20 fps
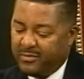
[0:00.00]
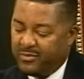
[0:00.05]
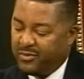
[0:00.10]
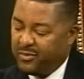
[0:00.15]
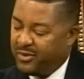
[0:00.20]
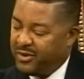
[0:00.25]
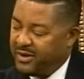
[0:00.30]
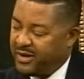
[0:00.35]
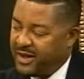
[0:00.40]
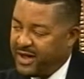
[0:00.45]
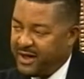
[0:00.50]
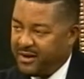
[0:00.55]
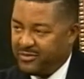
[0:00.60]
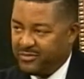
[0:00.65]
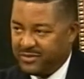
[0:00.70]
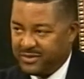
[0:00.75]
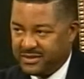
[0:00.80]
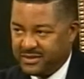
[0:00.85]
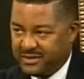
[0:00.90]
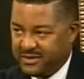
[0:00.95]
And boy,
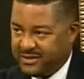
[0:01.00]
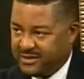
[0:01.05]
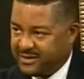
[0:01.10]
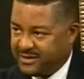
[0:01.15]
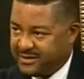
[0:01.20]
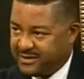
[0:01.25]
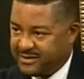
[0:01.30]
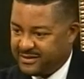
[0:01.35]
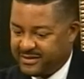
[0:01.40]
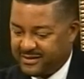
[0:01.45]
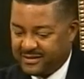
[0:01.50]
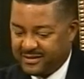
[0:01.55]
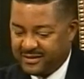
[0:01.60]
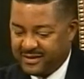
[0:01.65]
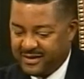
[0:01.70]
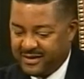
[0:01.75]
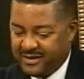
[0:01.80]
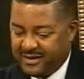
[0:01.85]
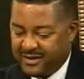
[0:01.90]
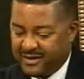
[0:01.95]
that was
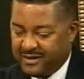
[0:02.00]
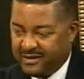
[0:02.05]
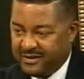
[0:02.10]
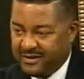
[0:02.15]
just